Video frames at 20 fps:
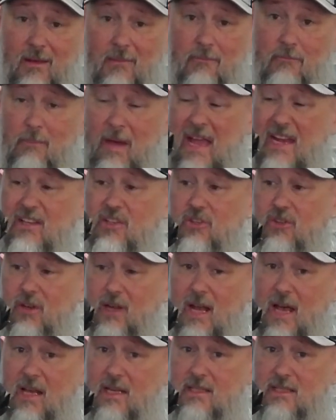made in the
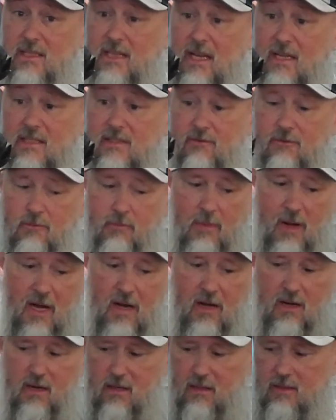United States of
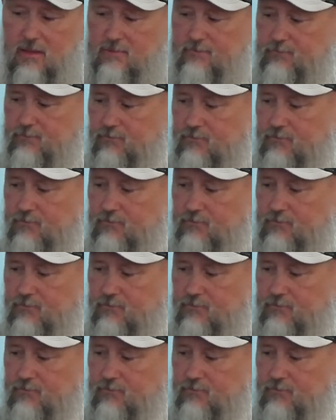America.